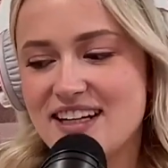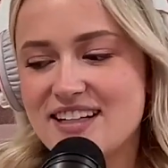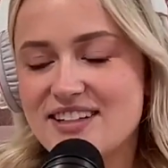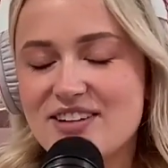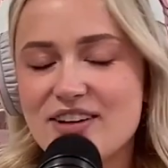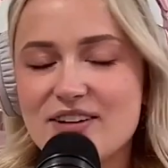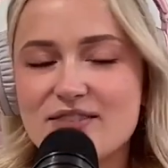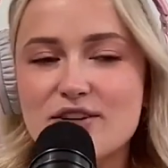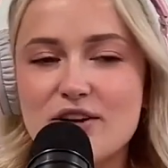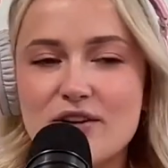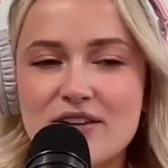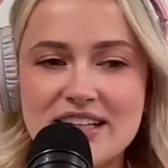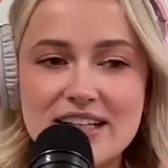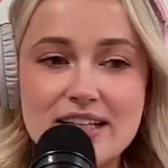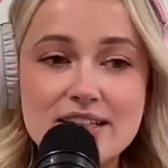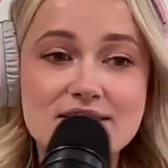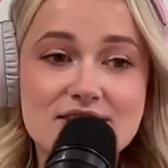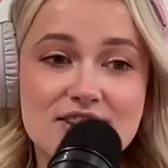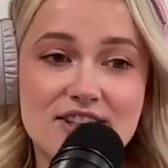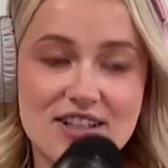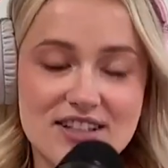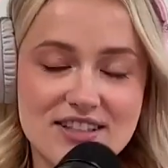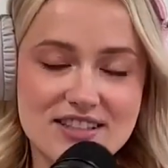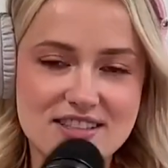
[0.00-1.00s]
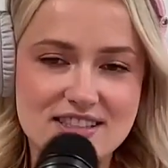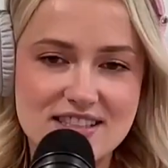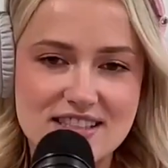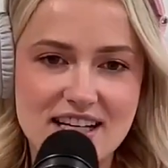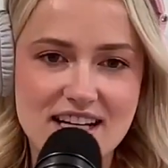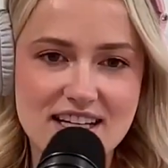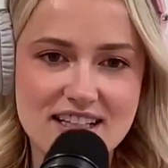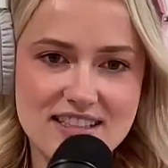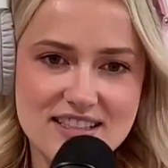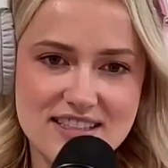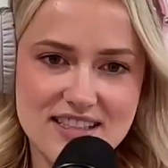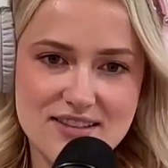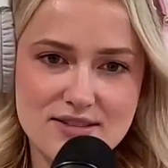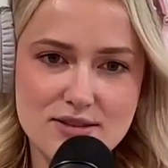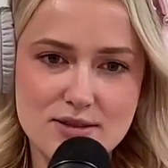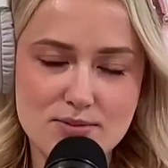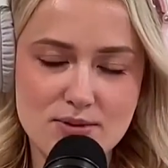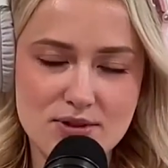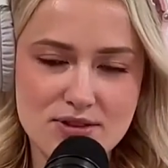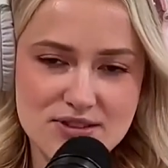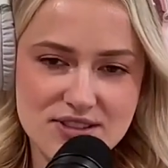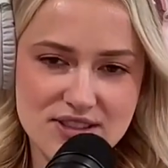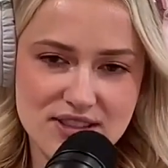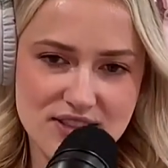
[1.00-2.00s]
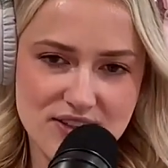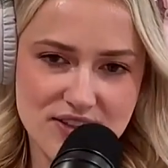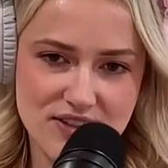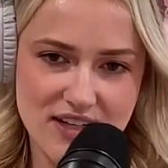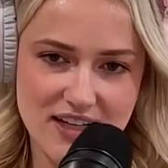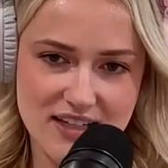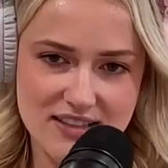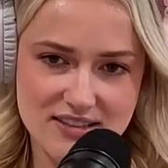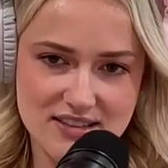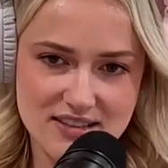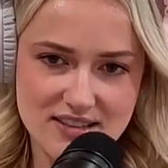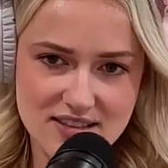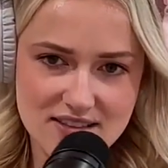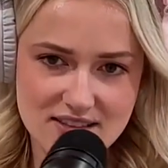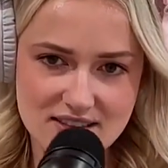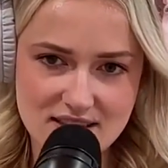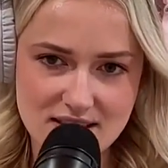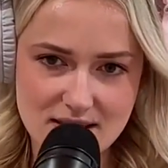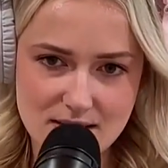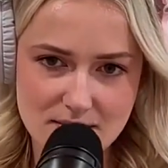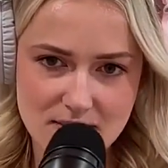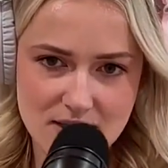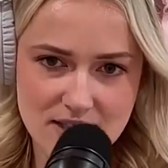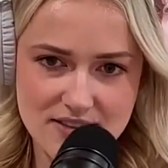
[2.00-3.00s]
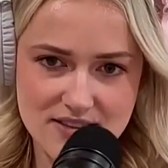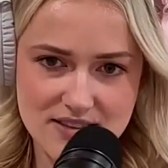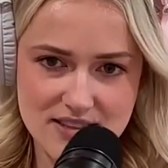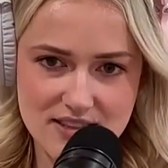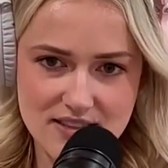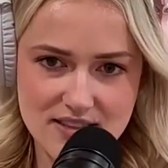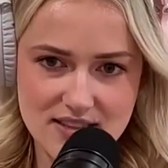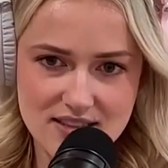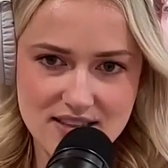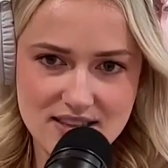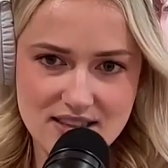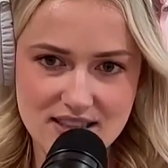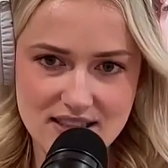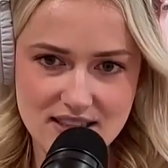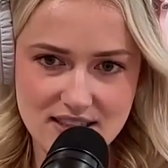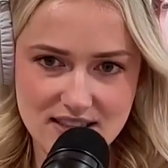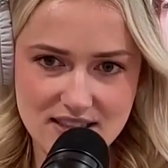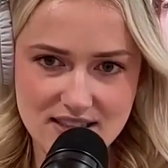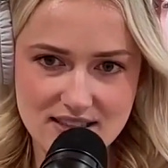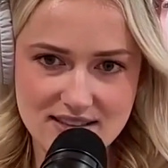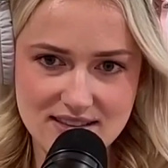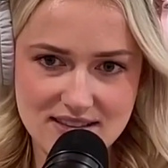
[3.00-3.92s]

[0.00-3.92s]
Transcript: No, I'm going on Thursday because I was supposed to go last Thursday, but I was still sick.